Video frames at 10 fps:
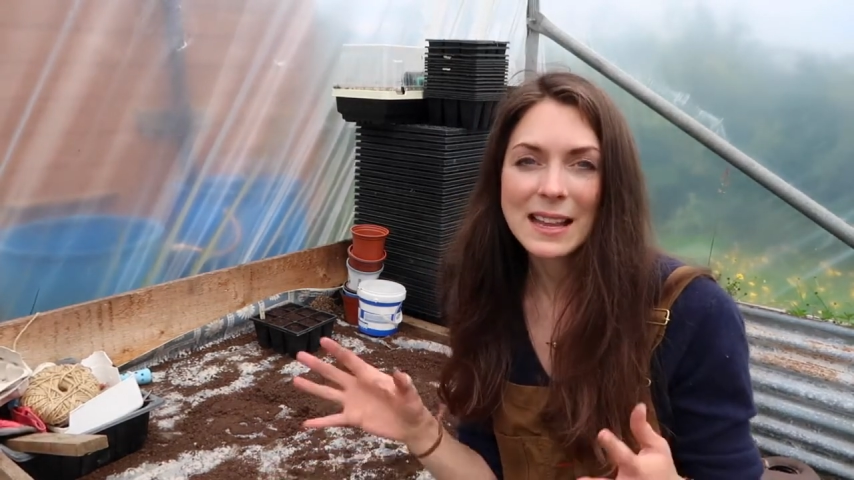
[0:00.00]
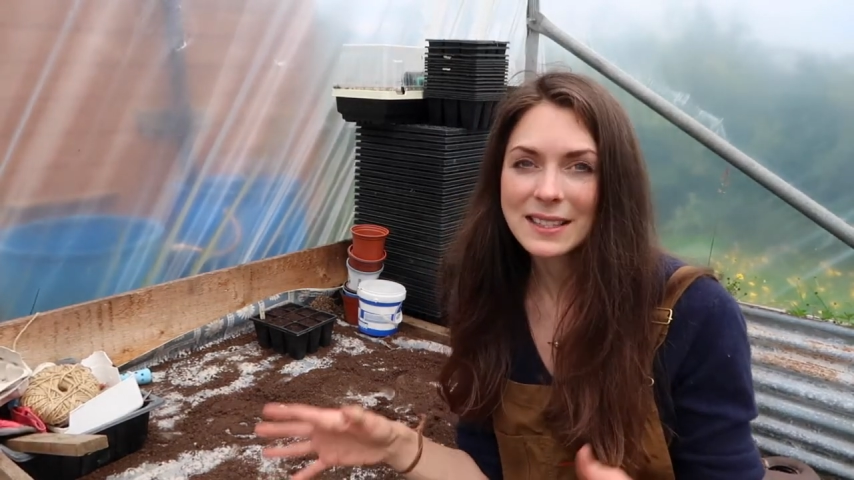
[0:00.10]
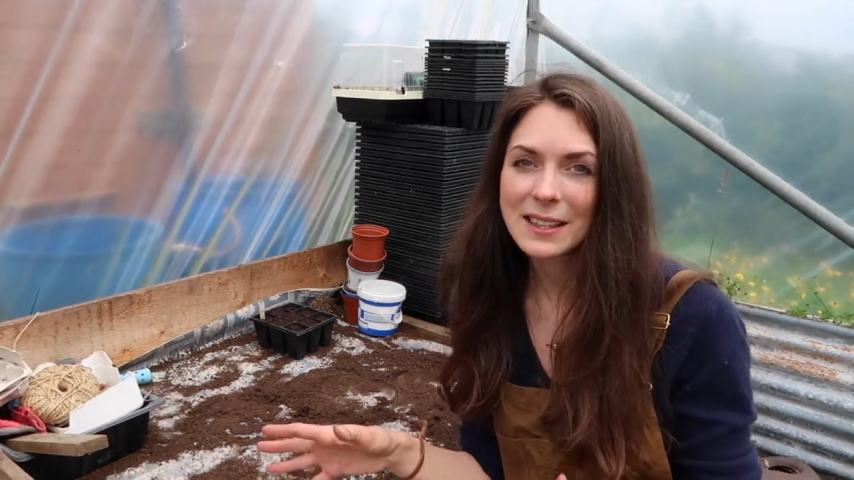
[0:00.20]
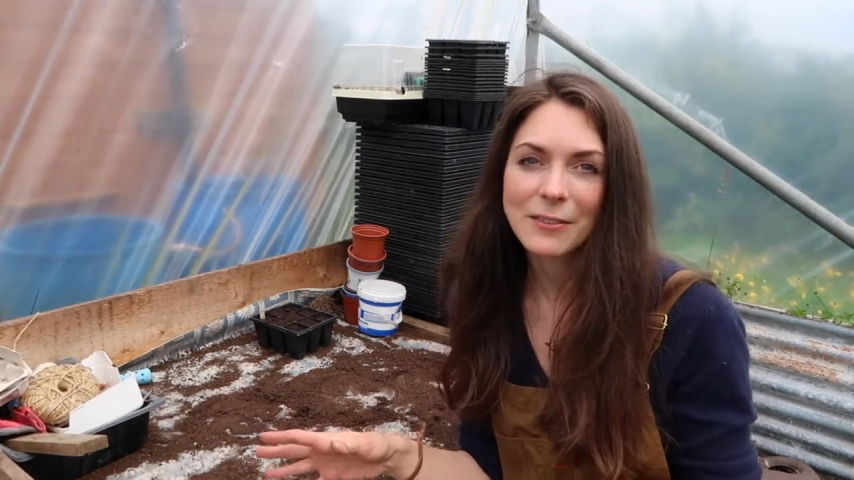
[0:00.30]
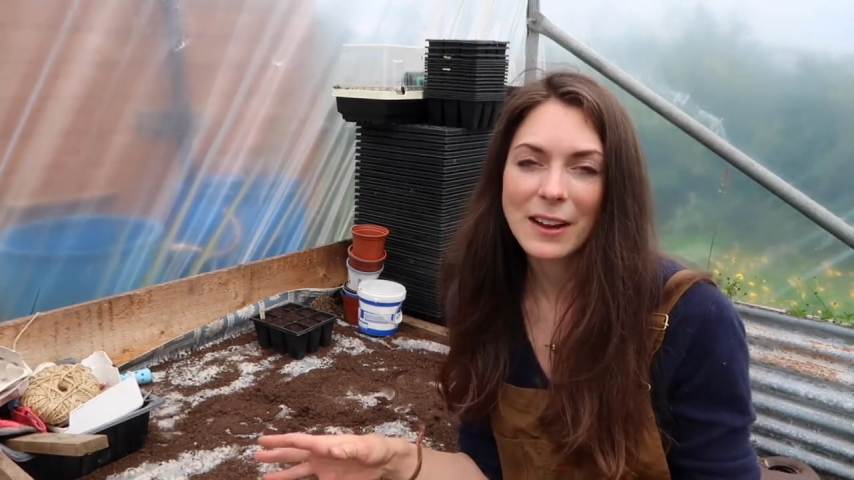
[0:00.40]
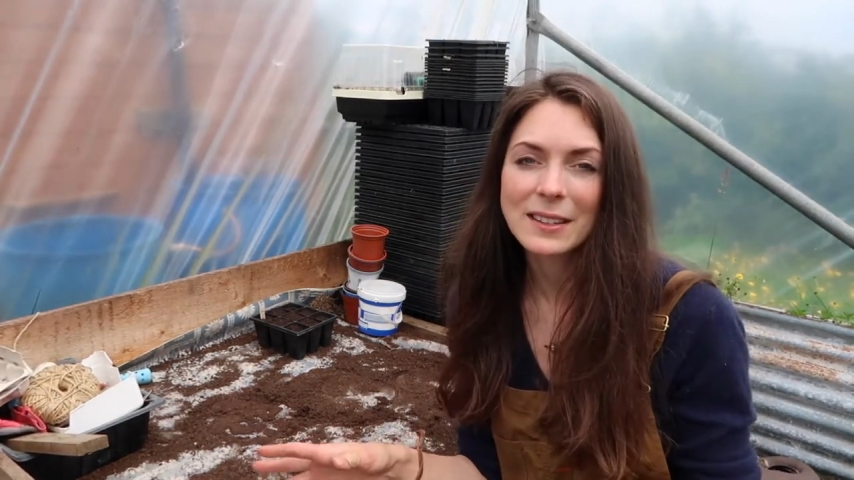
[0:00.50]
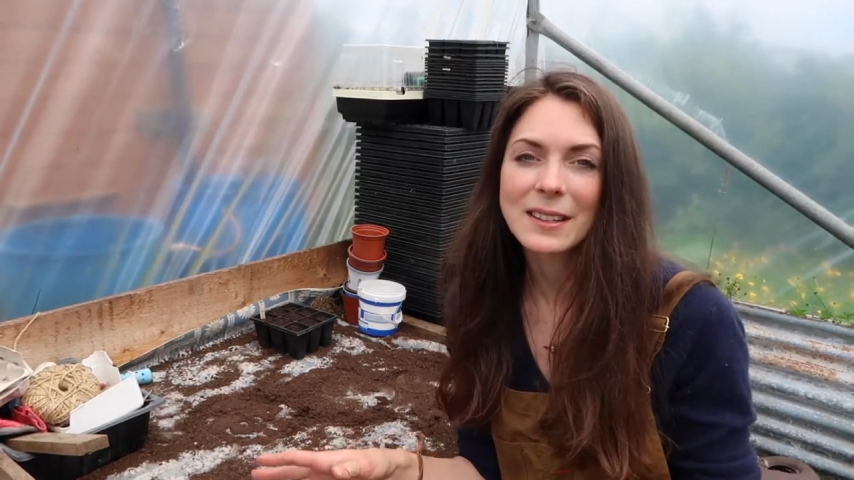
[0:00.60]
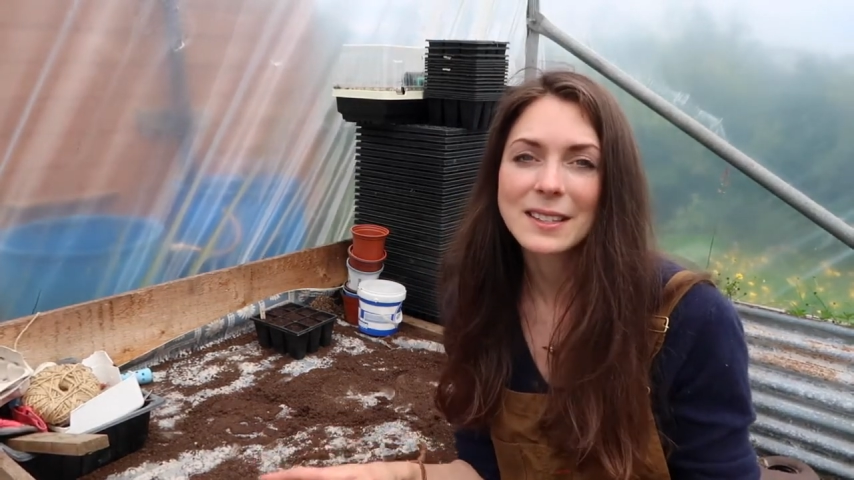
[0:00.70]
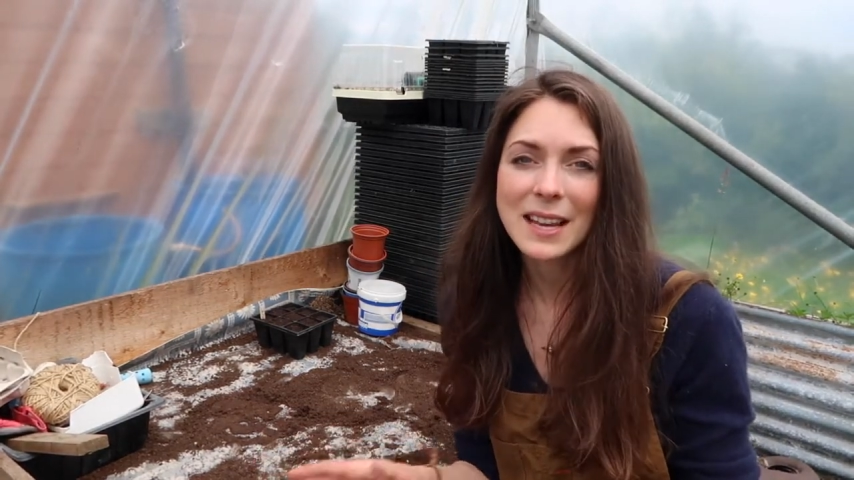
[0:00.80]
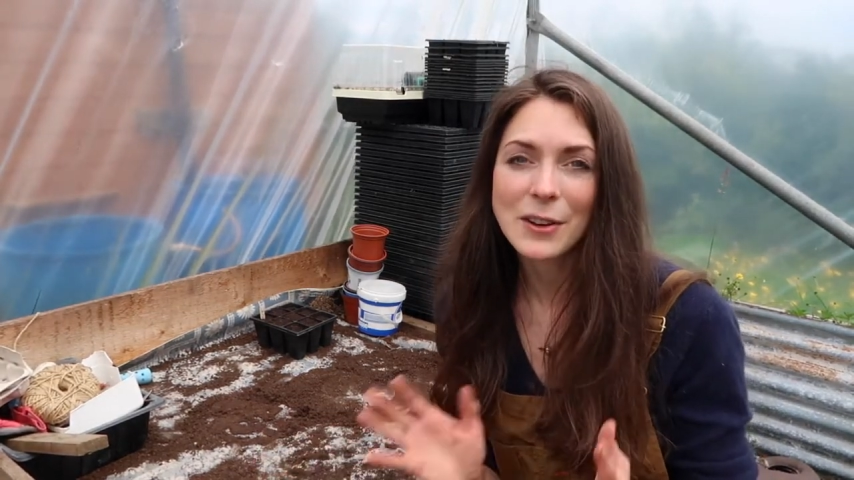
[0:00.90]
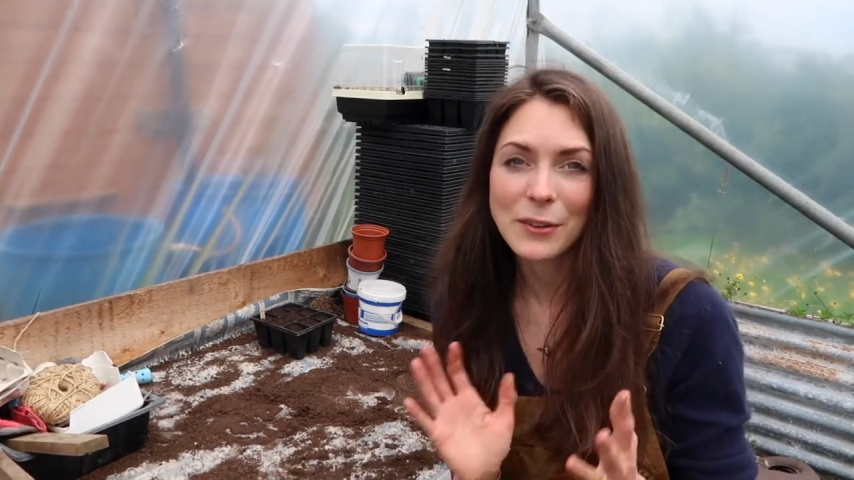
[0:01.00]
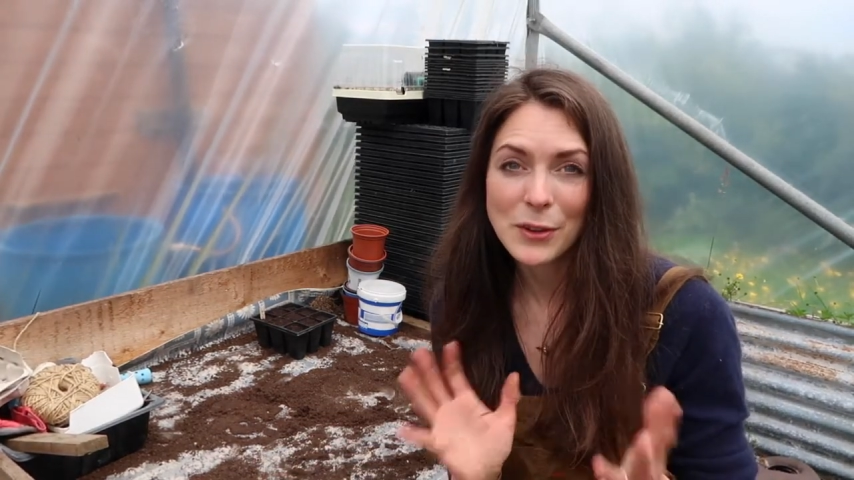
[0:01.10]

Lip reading: into the final container